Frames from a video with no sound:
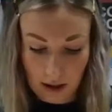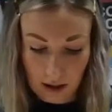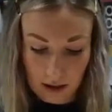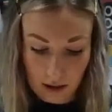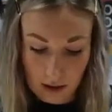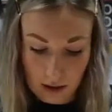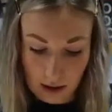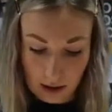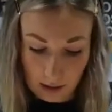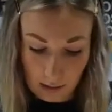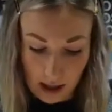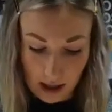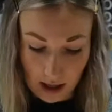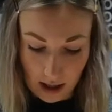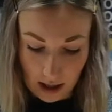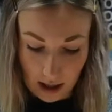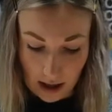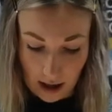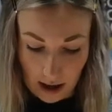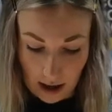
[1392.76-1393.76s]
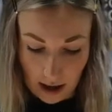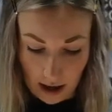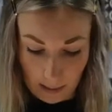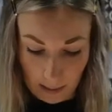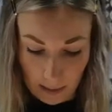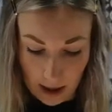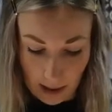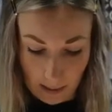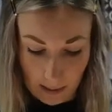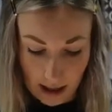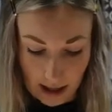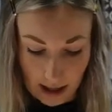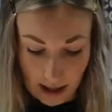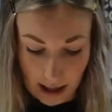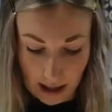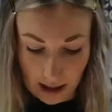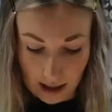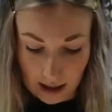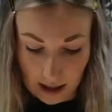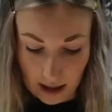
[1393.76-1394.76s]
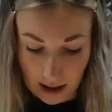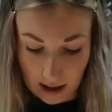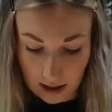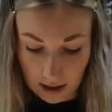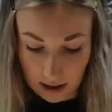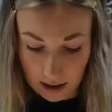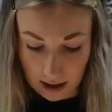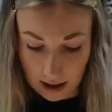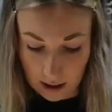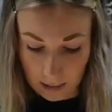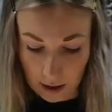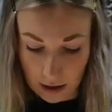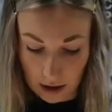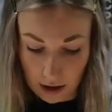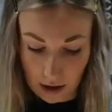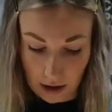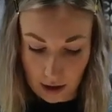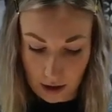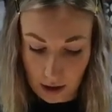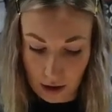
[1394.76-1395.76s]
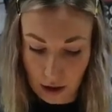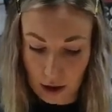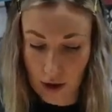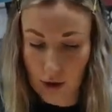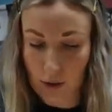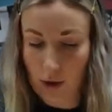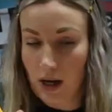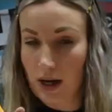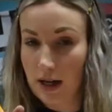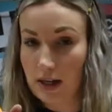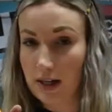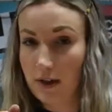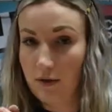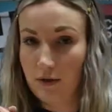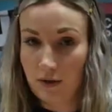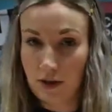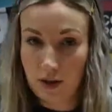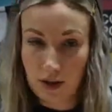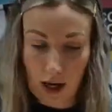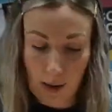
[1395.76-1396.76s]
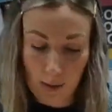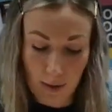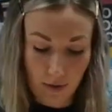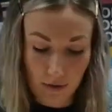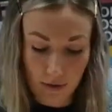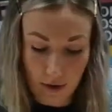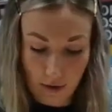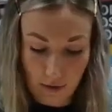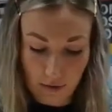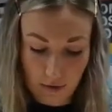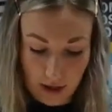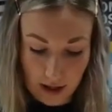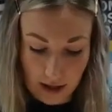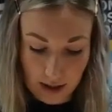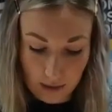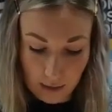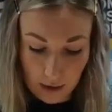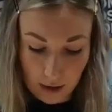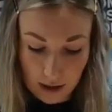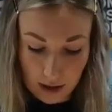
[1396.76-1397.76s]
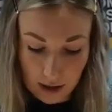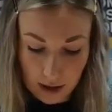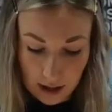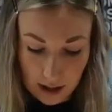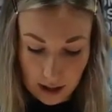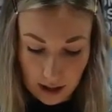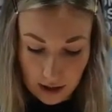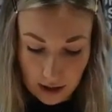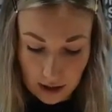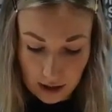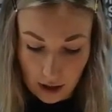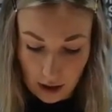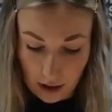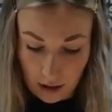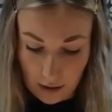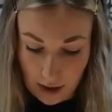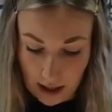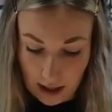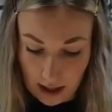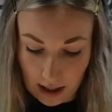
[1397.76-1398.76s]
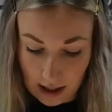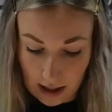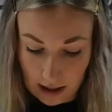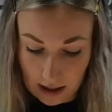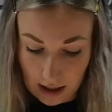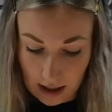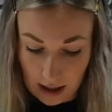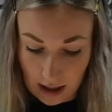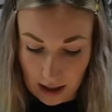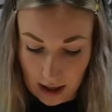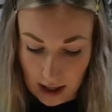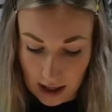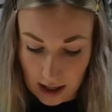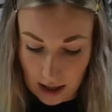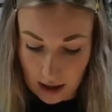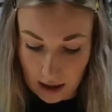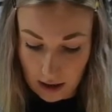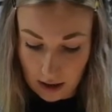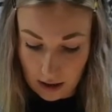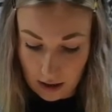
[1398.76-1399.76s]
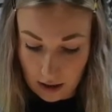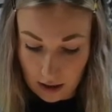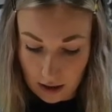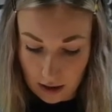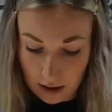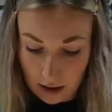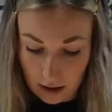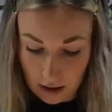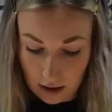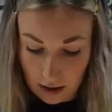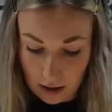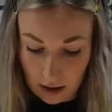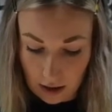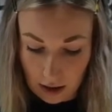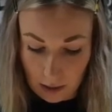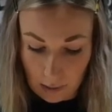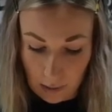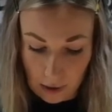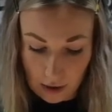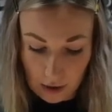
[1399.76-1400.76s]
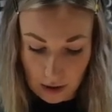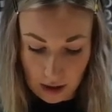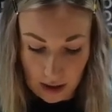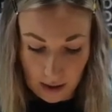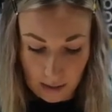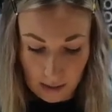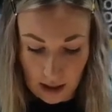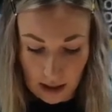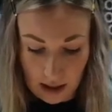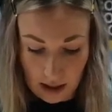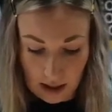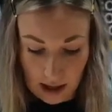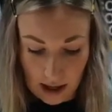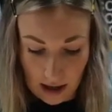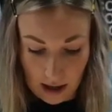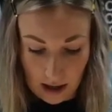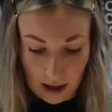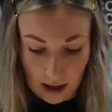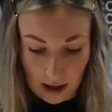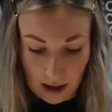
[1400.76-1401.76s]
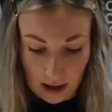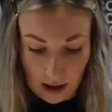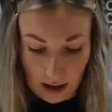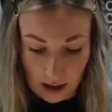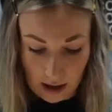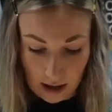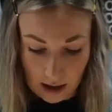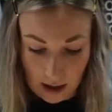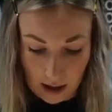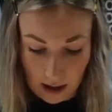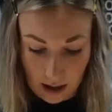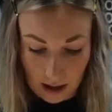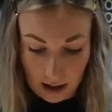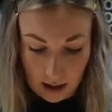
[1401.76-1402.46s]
just to make it a bit neater, because I'm going to do a different type of font for this one. So I need a line at the bottom and then a line